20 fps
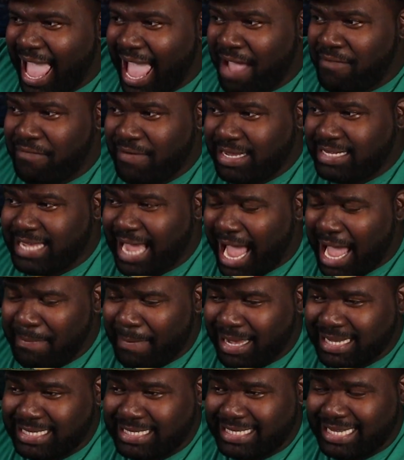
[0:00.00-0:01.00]
Every
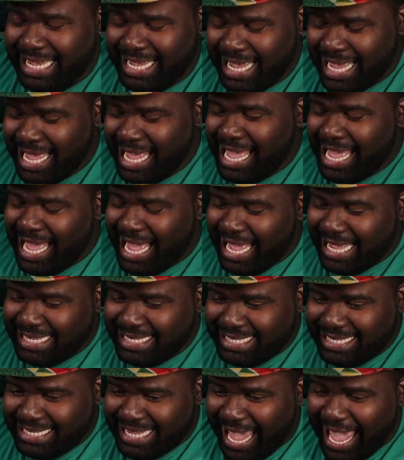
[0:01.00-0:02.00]
time I see a
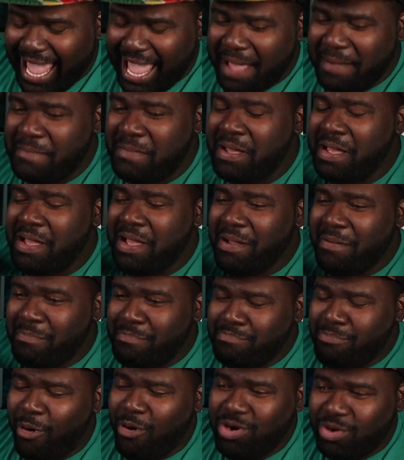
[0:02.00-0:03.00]
damn
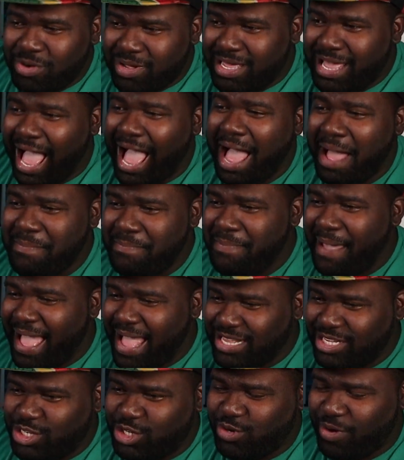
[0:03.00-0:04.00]
Mortal
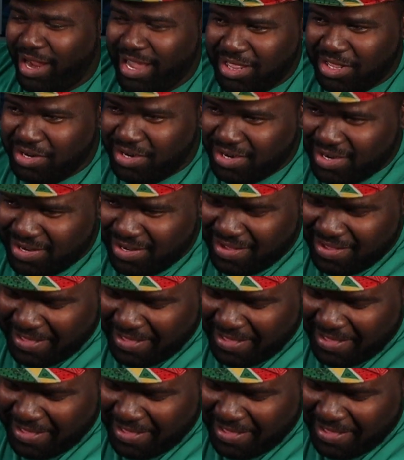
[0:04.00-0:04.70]
Kombat trailer,